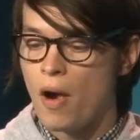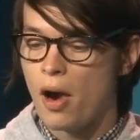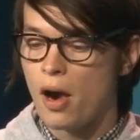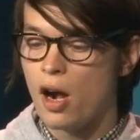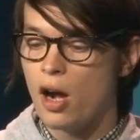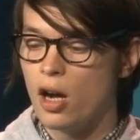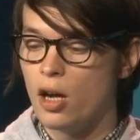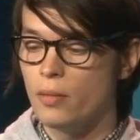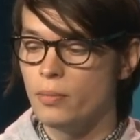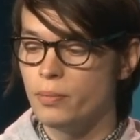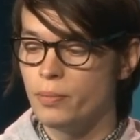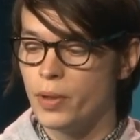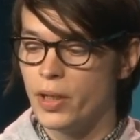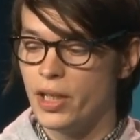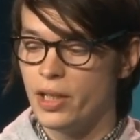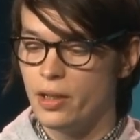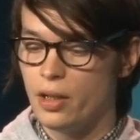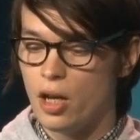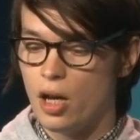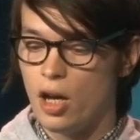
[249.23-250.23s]
Um,
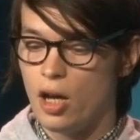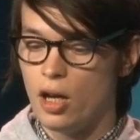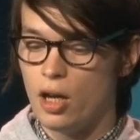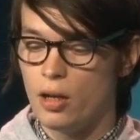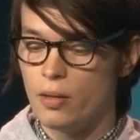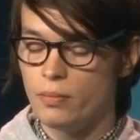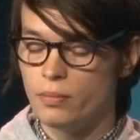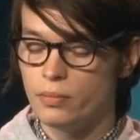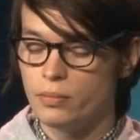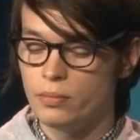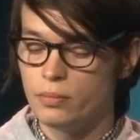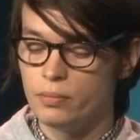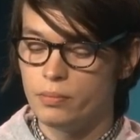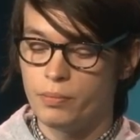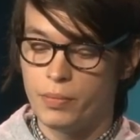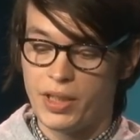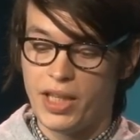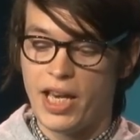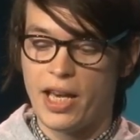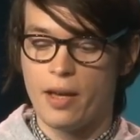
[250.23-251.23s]
but, um,
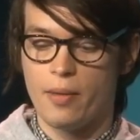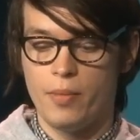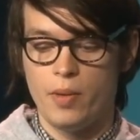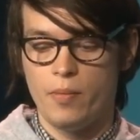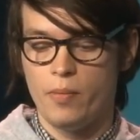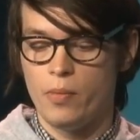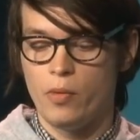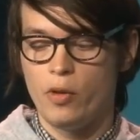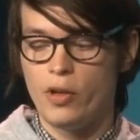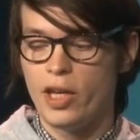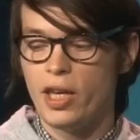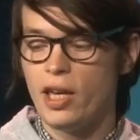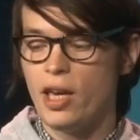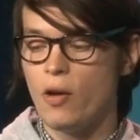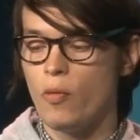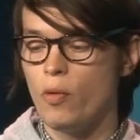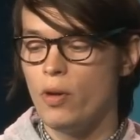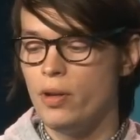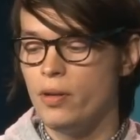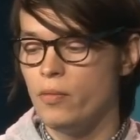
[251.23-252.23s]
but yeah, I mean, looking
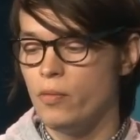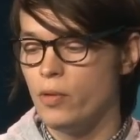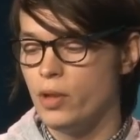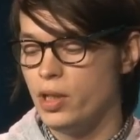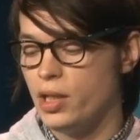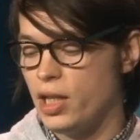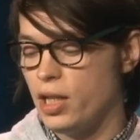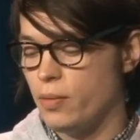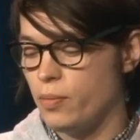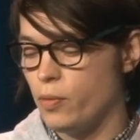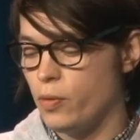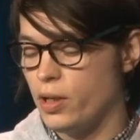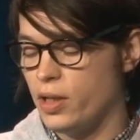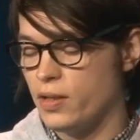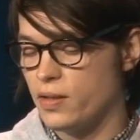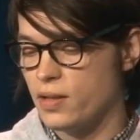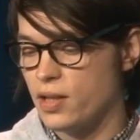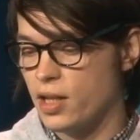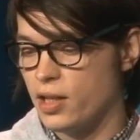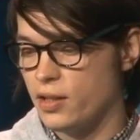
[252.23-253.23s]
at one, one data point
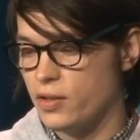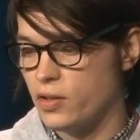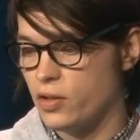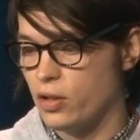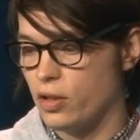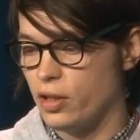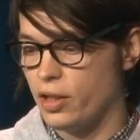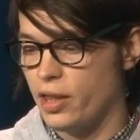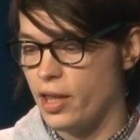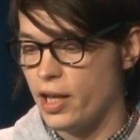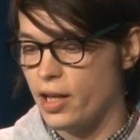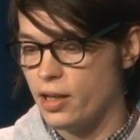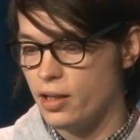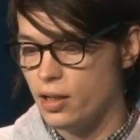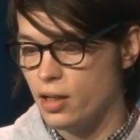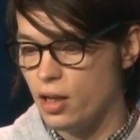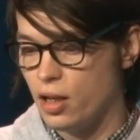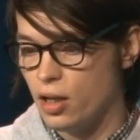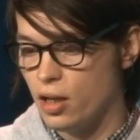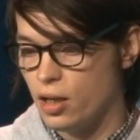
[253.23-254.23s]
is not necessarily that,
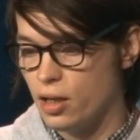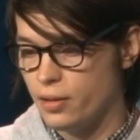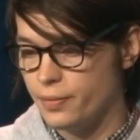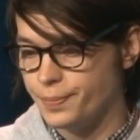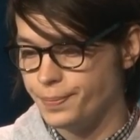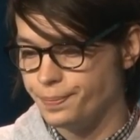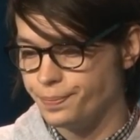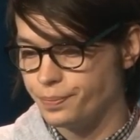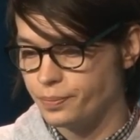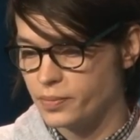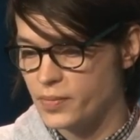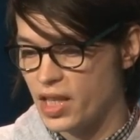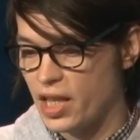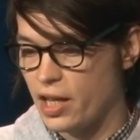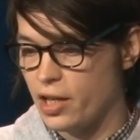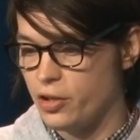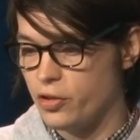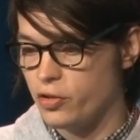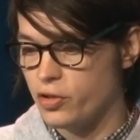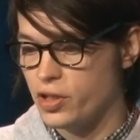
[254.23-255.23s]
um,
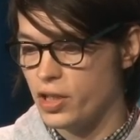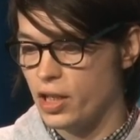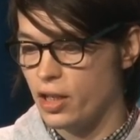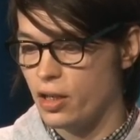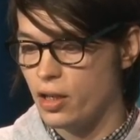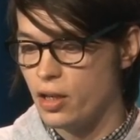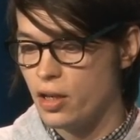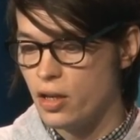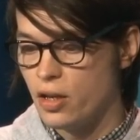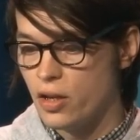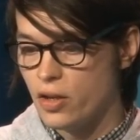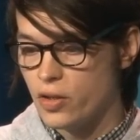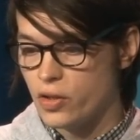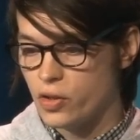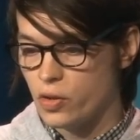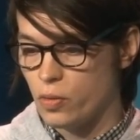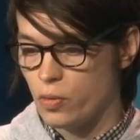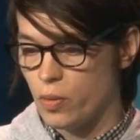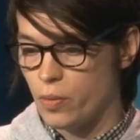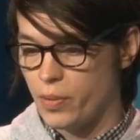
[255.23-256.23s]
that interesting.
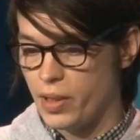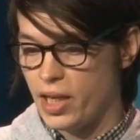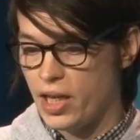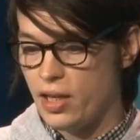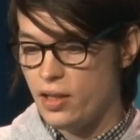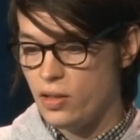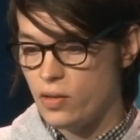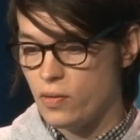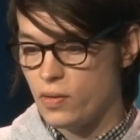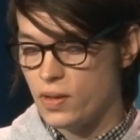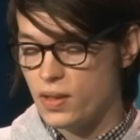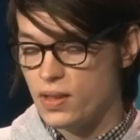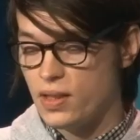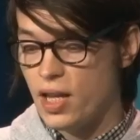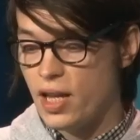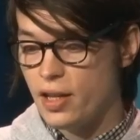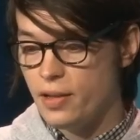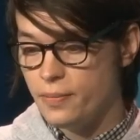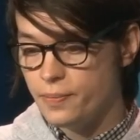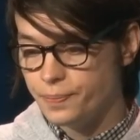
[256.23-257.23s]
So what we can do
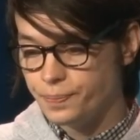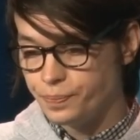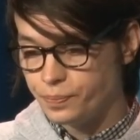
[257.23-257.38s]
instead